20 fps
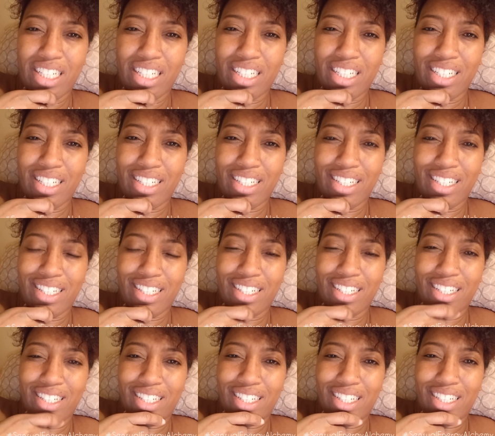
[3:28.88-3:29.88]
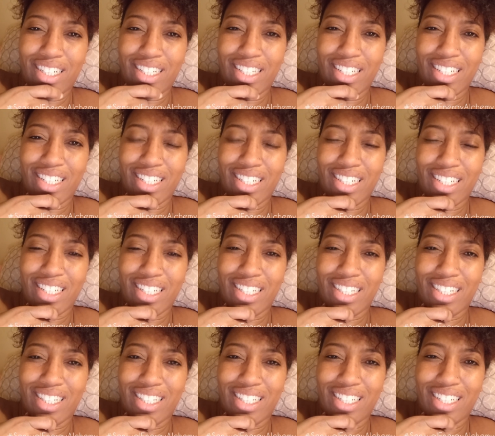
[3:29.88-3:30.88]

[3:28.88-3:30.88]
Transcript: No one is speaking in this clip.